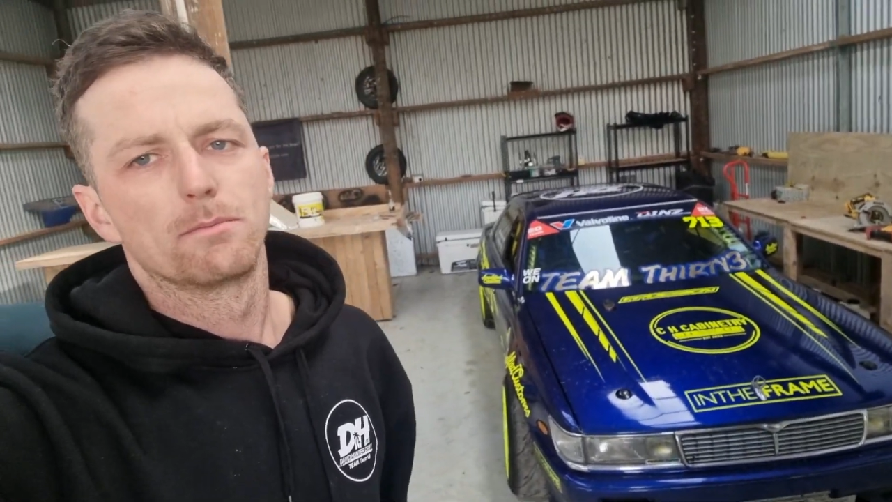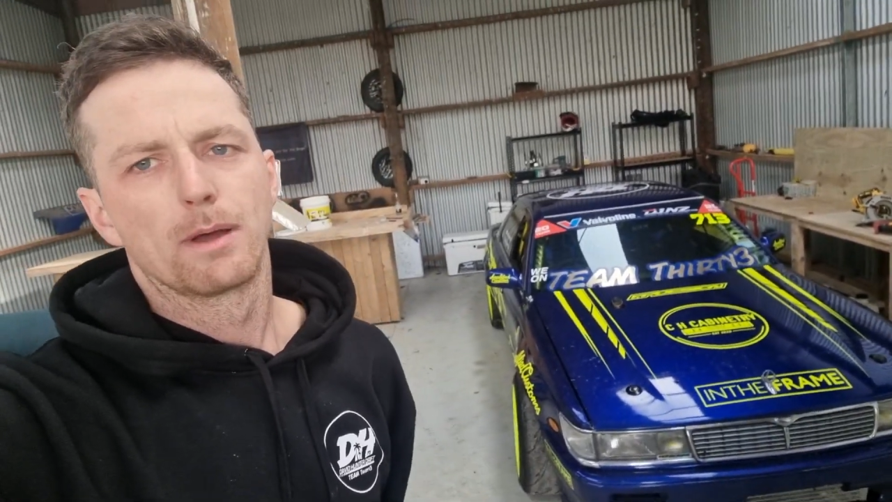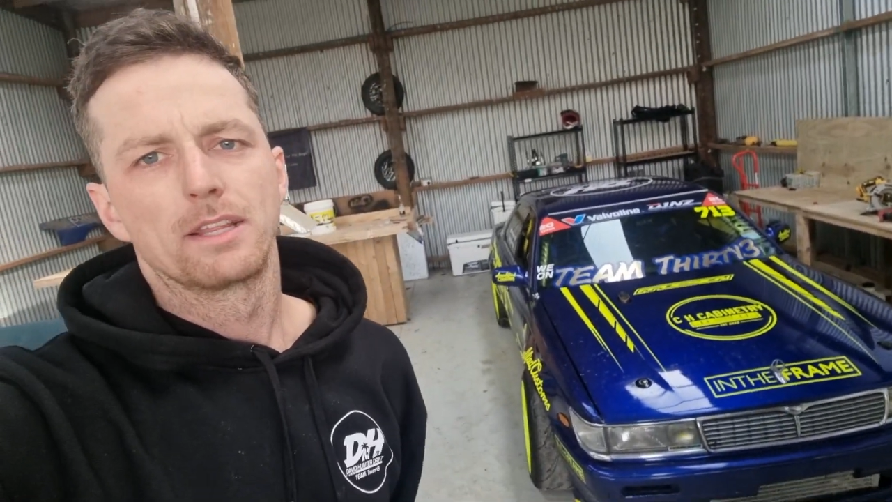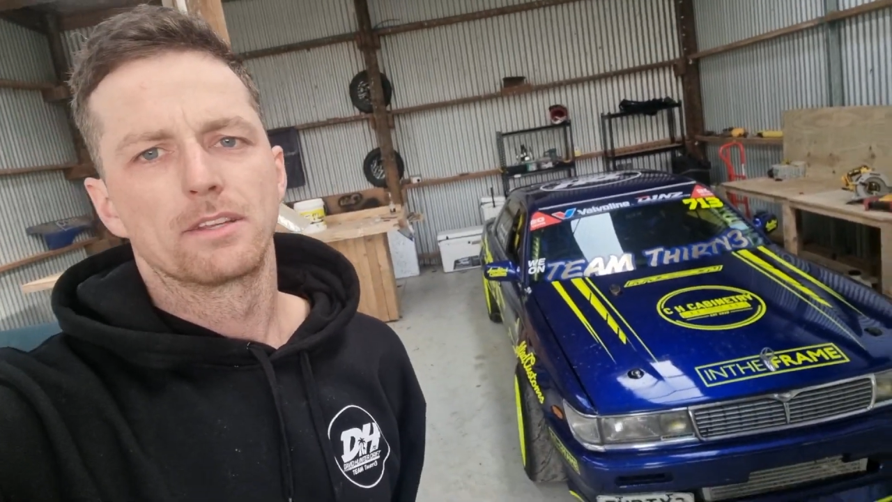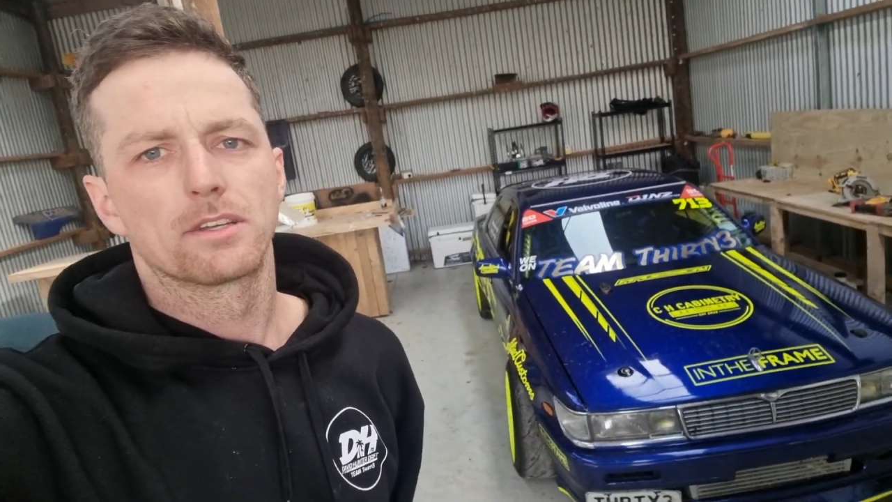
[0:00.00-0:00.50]

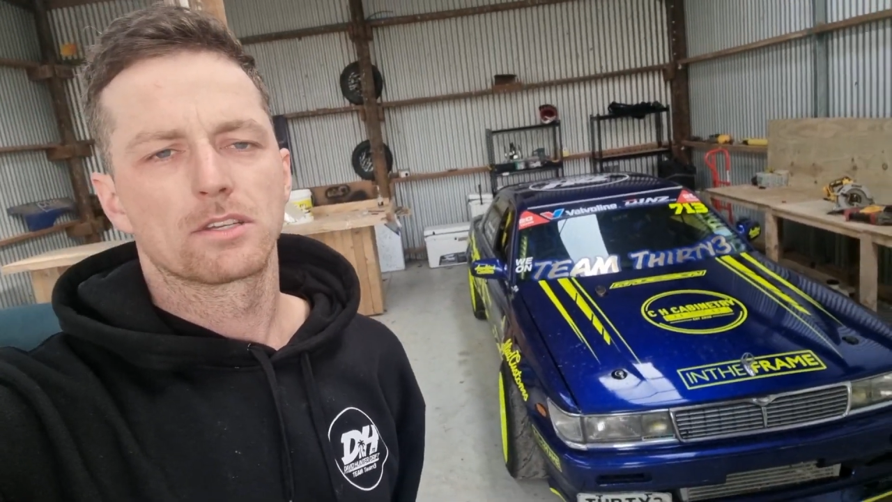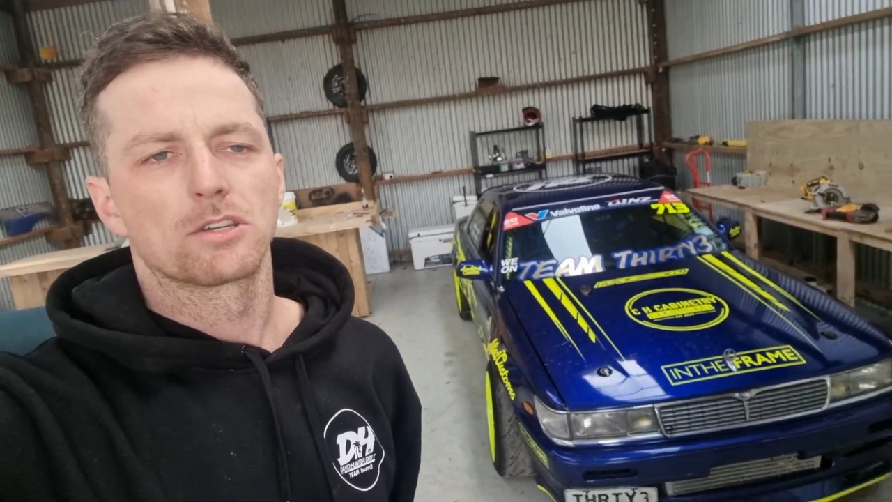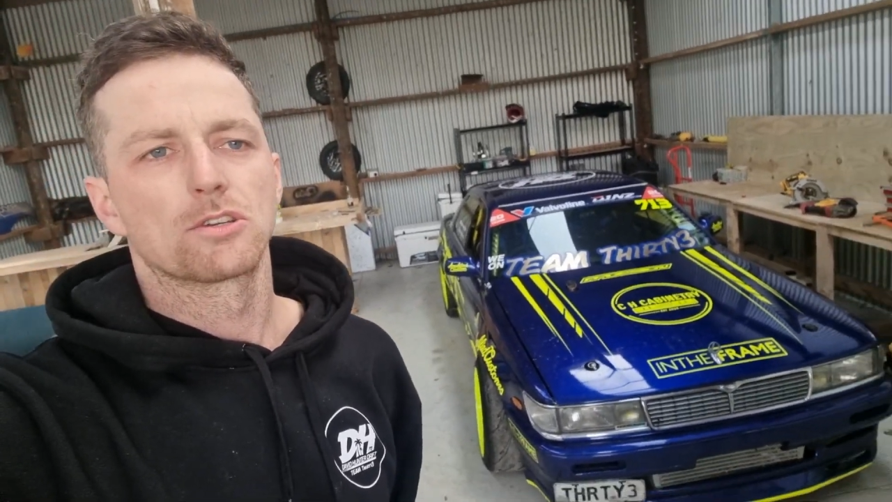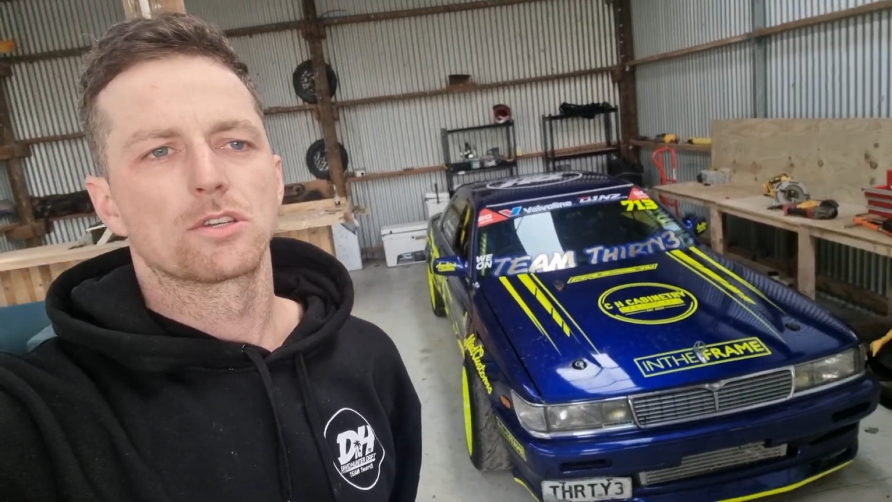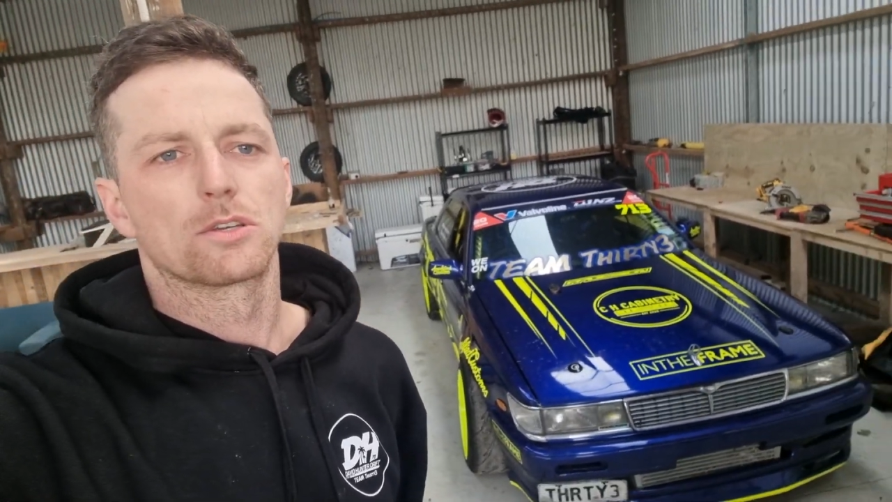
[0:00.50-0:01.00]
made the
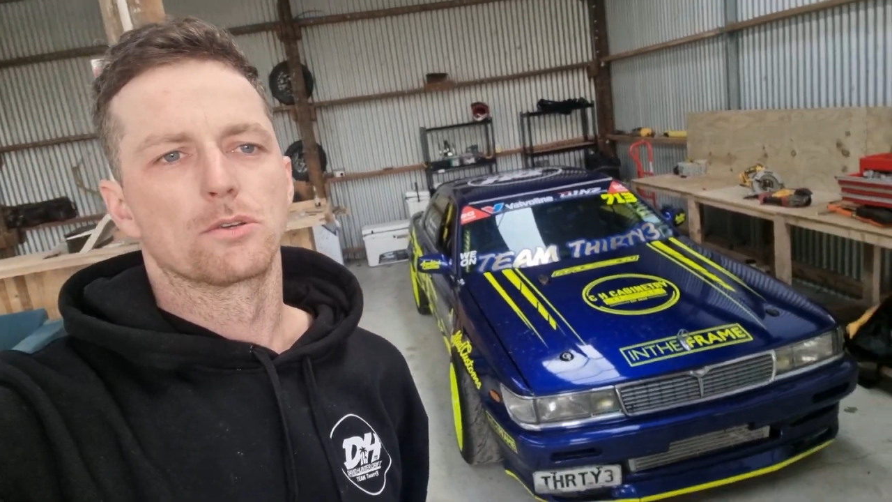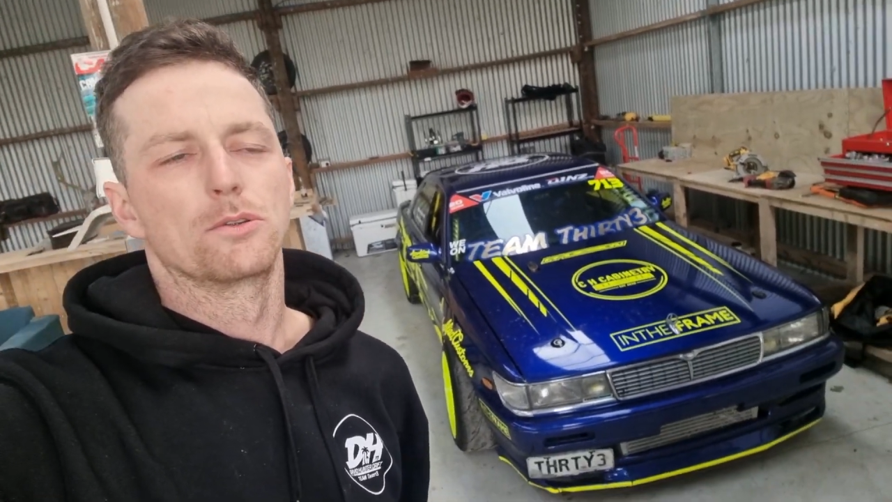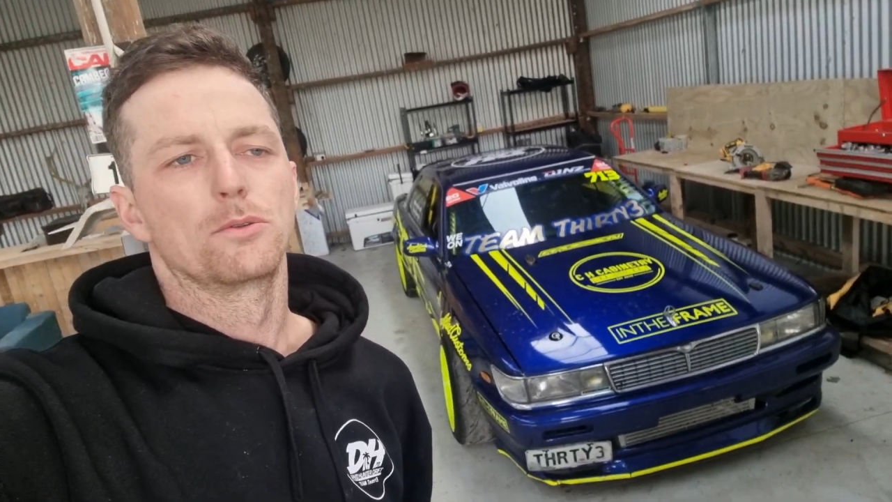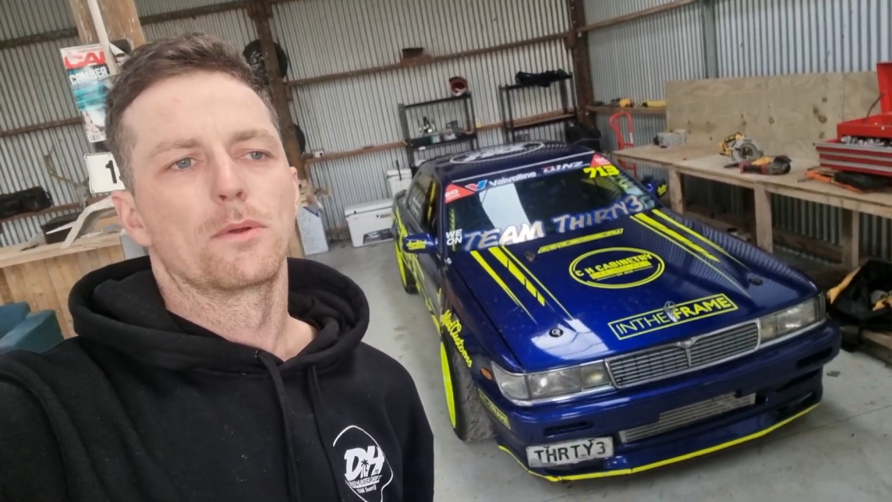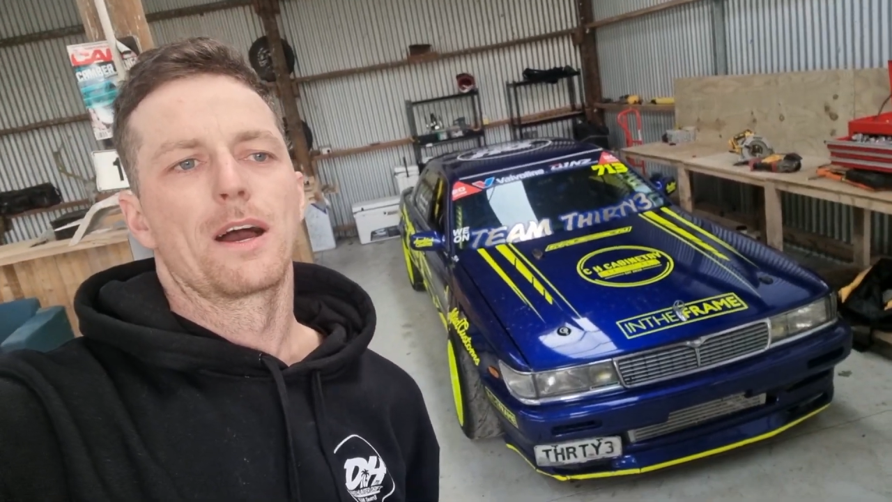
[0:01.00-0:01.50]
decision
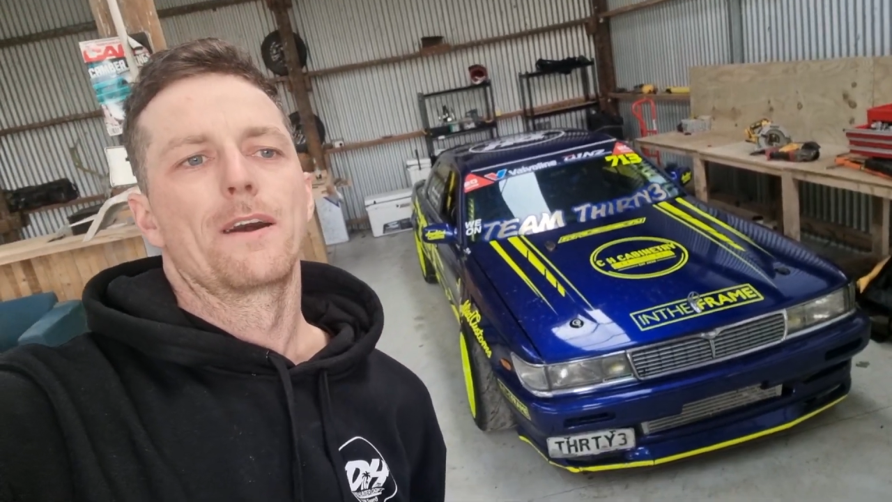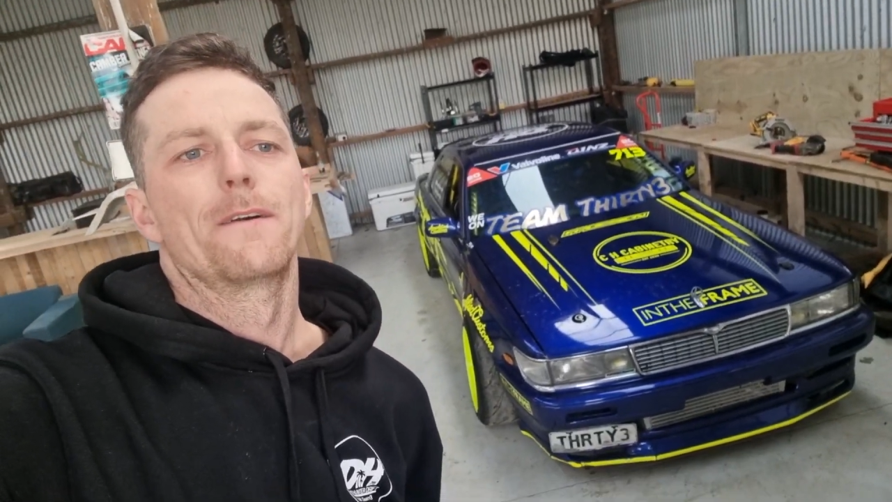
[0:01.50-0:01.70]
to